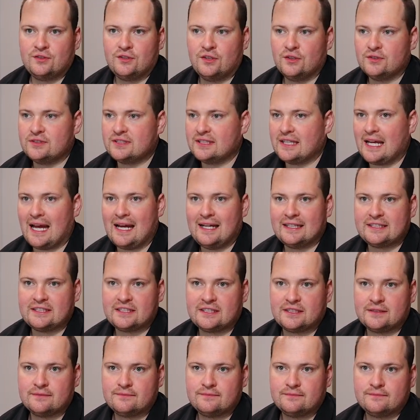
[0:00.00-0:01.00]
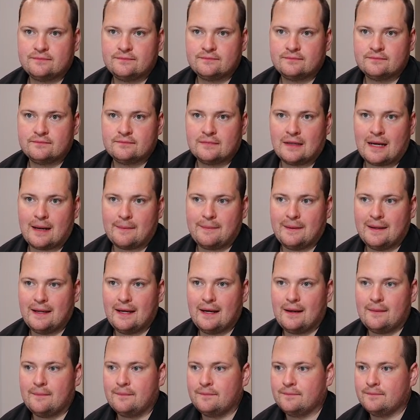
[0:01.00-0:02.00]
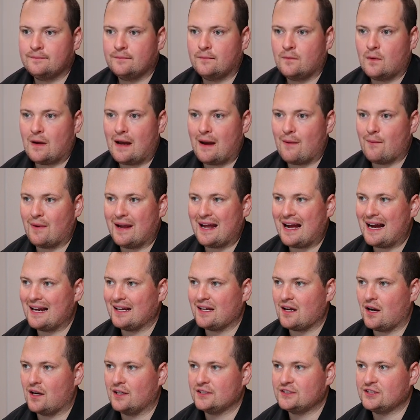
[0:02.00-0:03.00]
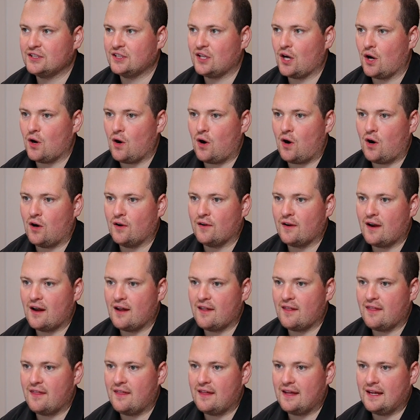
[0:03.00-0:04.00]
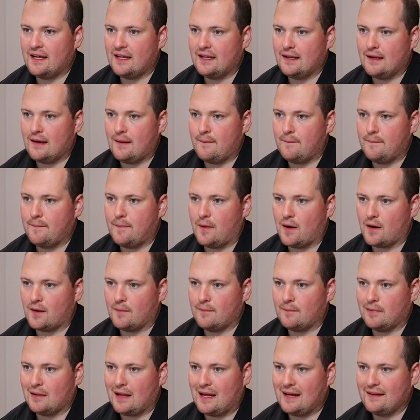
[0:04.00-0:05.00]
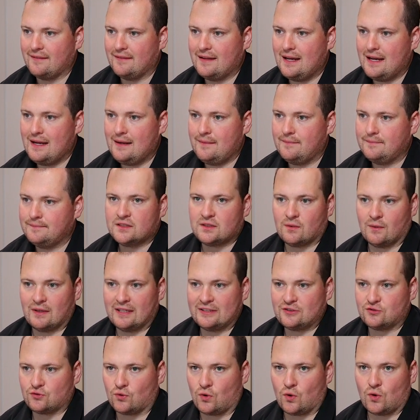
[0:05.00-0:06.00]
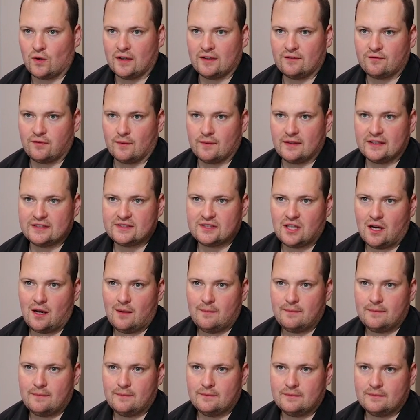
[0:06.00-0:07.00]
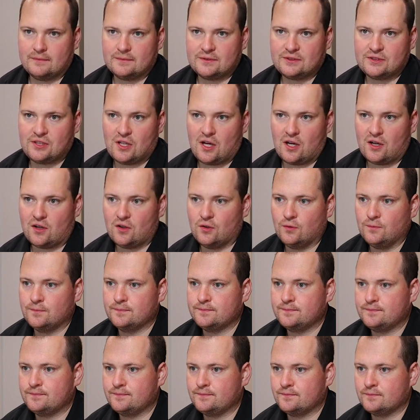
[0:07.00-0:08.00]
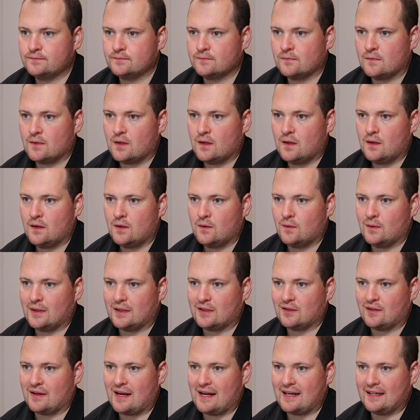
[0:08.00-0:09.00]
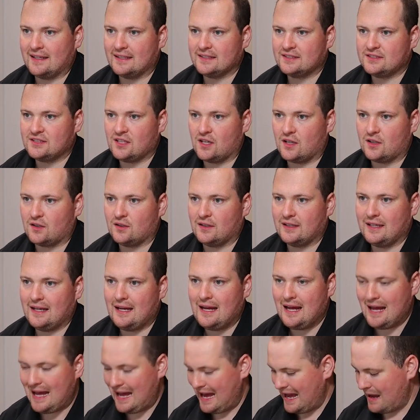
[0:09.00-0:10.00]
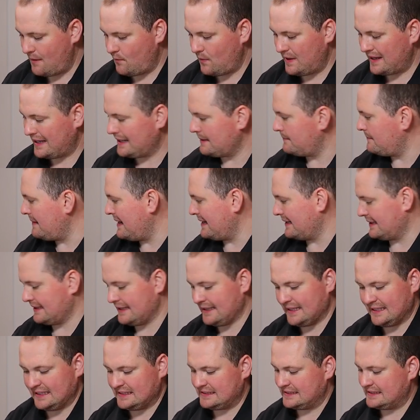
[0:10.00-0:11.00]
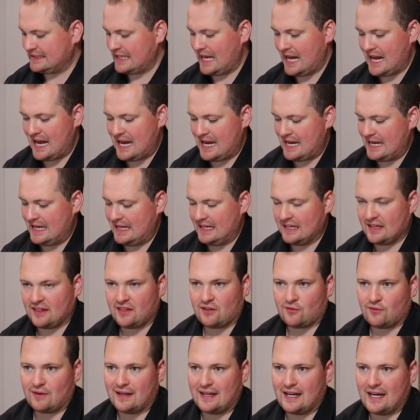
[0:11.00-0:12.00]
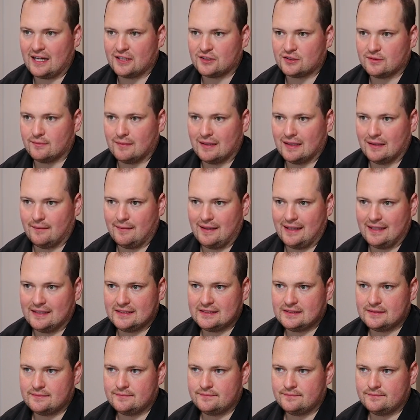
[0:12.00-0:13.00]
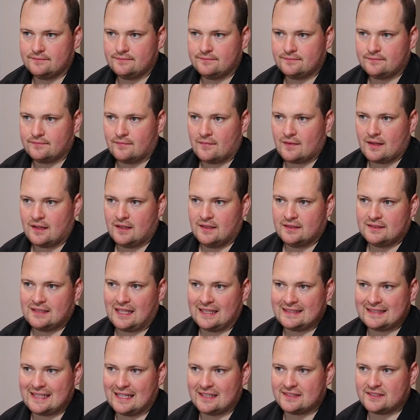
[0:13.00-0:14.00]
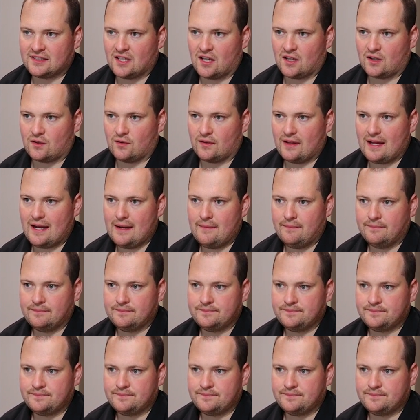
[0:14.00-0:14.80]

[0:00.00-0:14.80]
new sketch up here and we are going to go on the bottom plane there. So we're drawing from the top, circle. We're creating a circle here and we're going to make this a 300 millimeters. So that's our circle there.